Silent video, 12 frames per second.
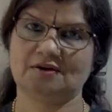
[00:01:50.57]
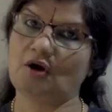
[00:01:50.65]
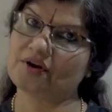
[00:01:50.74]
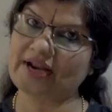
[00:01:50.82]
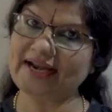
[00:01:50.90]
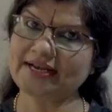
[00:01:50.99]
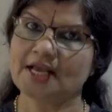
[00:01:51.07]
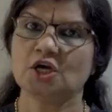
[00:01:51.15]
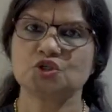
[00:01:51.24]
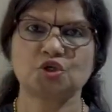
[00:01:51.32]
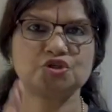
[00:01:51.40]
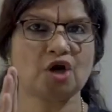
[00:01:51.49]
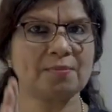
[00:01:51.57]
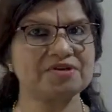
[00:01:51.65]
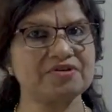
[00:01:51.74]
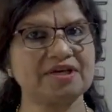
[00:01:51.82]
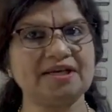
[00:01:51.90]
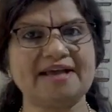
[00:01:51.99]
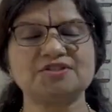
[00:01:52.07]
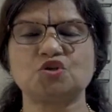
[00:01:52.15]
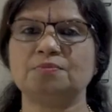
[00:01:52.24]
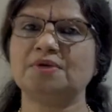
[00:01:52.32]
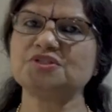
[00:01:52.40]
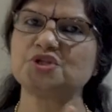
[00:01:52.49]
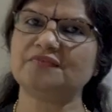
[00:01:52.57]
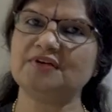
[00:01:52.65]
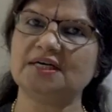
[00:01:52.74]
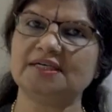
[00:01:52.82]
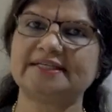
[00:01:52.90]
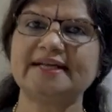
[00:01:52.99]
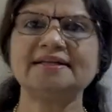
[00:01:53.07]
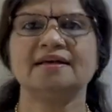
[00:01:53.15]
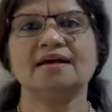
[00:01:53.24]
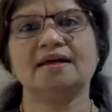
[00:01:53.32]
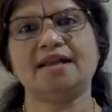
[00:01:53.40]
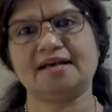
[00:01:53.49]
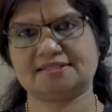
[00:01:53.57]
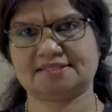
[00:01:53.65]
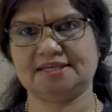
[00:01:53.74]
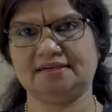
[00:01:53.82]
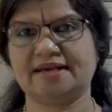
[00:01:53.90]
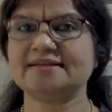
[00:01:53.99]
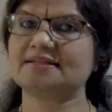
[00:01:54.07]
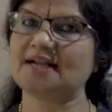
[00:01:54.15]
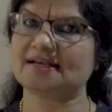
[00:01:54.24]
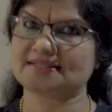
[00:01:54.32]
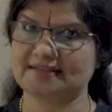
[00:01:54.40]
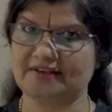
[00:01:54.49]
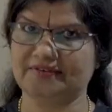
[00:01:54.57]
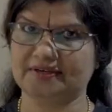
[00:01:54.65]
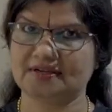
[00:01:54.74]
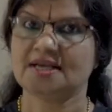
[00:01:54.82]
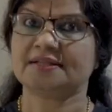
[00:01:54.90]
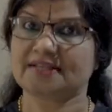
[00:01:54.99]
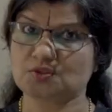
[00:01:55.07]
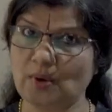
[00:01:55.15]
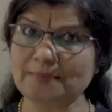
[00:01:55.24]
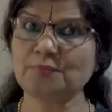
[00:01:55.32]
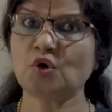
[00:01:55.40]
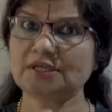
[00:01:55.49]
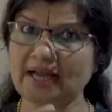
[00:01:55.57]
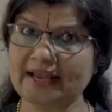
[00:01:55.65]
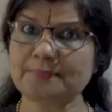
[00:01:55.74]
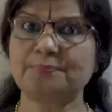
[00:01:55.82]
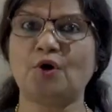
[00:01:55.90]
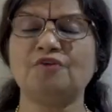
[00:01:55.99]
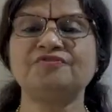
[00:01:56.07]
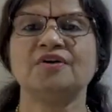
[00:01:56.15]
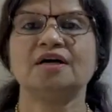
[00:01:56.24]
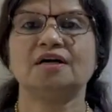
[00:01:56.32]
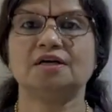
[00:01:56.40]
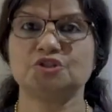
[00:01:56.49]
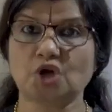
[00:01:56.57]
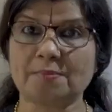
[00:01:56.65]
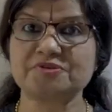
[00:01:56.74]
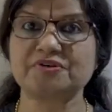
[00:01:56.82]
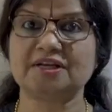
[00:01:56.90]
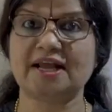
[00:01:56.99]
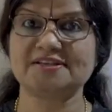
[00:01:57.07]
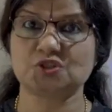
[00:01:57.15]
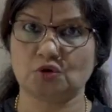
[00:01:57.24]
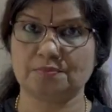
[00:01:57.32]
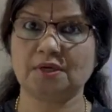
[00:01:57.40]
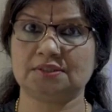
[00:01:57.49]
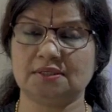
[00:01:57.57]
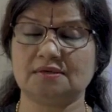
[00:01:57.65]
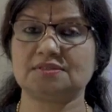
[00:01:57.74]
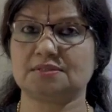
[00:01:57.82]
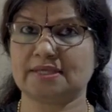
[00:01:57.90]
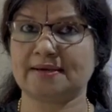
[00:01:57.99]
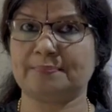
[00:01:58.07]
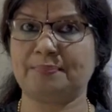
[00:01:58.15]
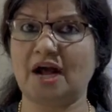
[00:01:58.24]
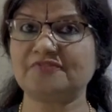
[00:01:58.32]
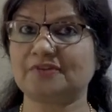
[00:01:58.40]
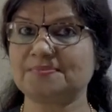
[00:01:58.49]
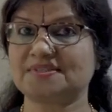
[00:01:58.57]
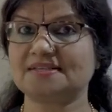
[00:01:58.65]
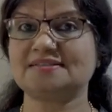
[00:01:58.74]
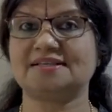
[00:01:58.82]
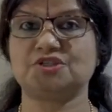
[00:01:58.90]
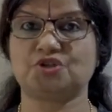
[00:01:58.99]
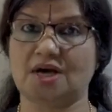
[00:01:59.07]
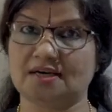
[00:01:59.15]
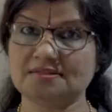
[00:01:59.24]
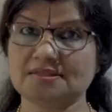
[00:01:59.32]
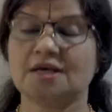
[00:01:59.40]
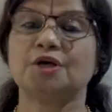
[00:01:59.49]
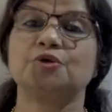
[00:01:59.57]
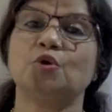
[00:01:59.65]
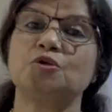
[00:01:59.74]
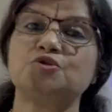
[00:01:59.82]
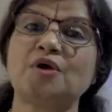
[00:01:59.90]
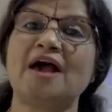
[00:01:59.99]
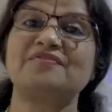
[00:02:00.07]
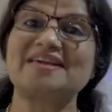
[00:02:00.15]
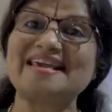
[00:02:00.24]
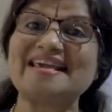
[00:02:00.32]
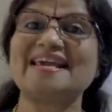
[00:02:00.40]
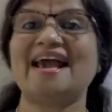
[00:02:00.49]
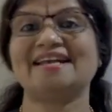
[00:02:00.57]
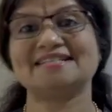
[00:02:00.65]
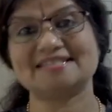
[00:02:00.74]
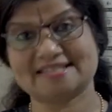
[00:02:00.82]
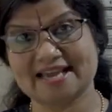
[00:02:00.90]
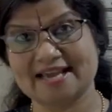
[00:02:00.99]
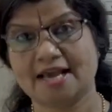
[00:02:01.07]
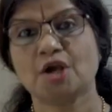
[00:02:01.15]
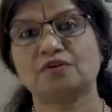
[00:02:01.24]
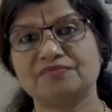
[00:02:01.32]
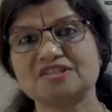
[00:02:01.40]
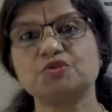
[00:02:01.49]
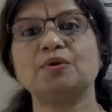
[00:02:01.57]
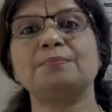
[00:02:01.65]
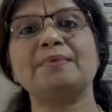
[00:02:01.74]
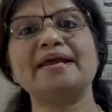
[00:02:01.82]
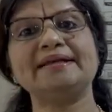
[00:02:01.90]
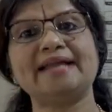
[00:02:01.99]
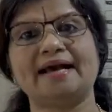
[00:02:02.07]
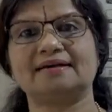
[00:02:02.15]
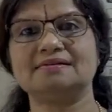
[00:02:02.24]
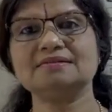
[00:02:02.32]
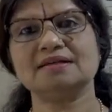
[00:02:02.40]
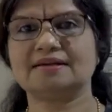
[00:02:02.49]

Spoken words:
Alright. So, geometrical isomers, you have learnt it last year in class 11. There is one more type of geometrical isomer, apart from cis and trans, you also have E and Z, which will be tackled